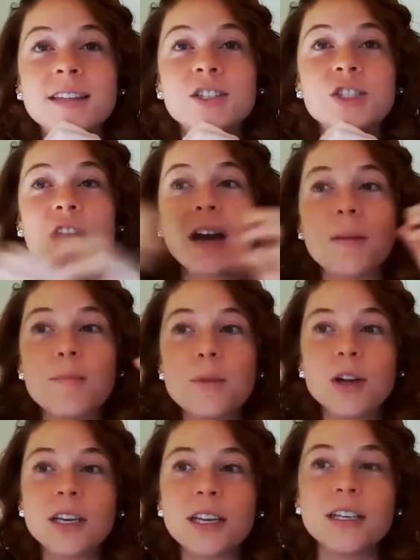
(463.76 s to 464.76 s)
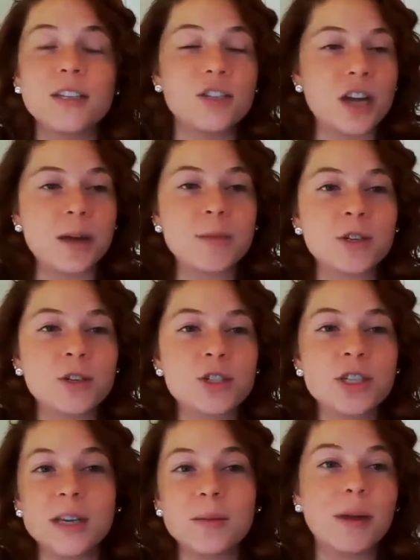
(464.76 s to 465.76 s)
the job market and job
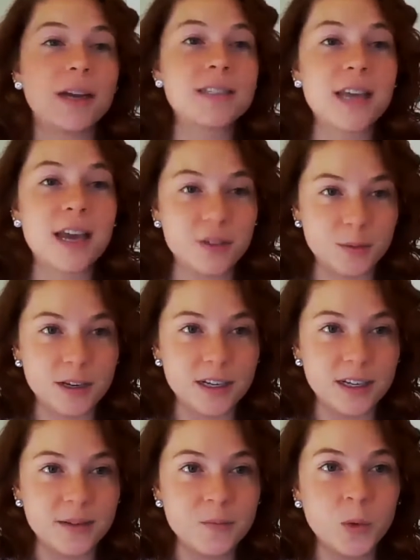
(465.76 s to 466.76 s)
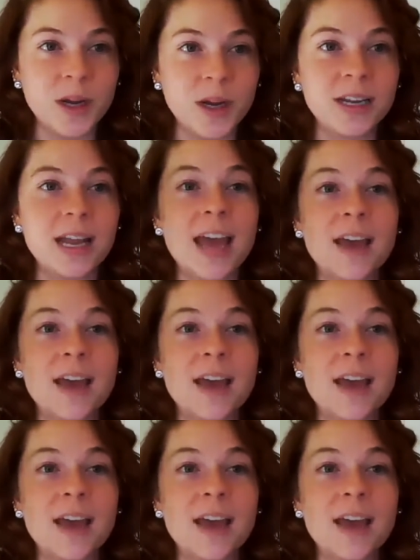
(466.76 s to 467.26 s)
searching impacts everybody, right?